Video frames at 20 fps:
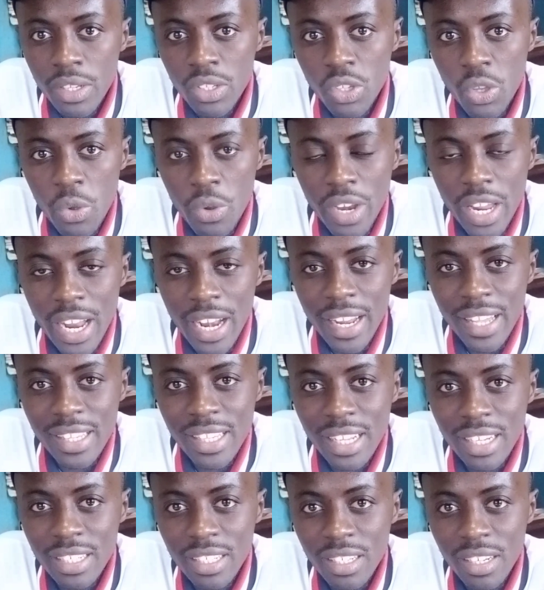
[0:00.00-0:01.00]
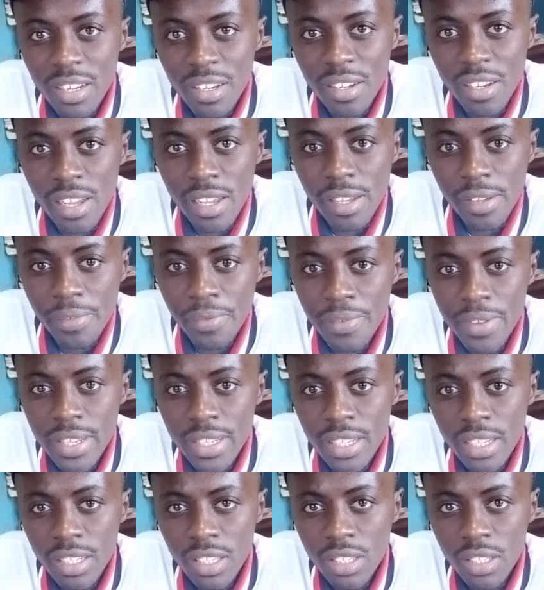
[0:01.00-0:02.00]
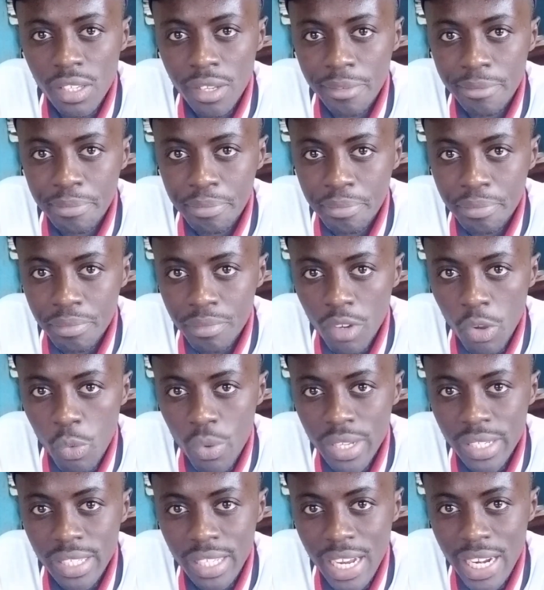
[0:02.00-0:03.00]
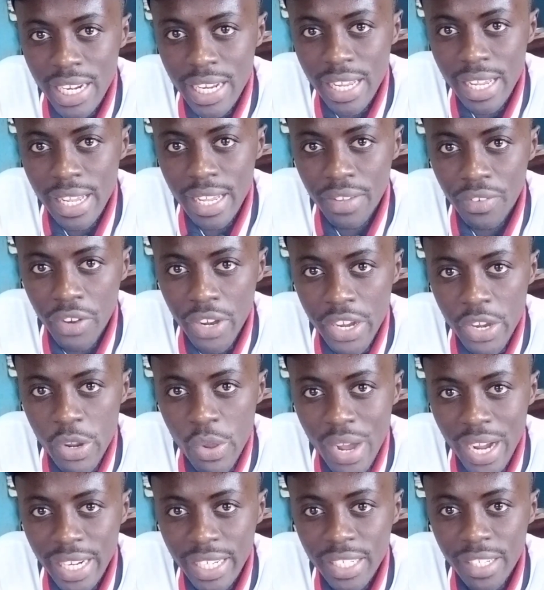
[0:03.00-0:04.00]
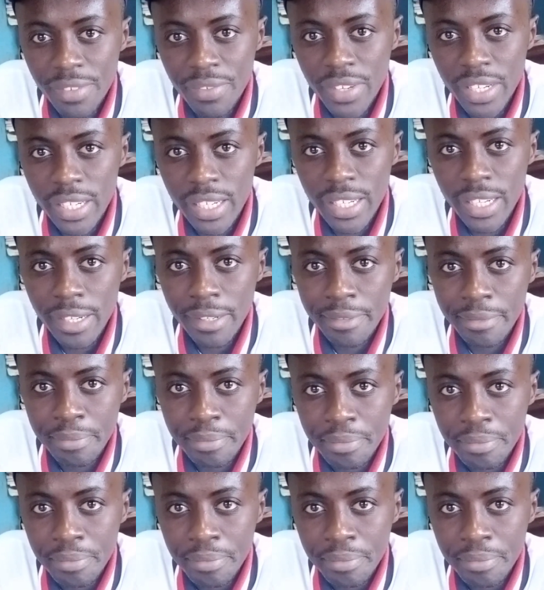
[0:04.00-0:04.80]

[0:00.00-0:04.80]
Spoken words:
So you realize that in physics we study radioactivity,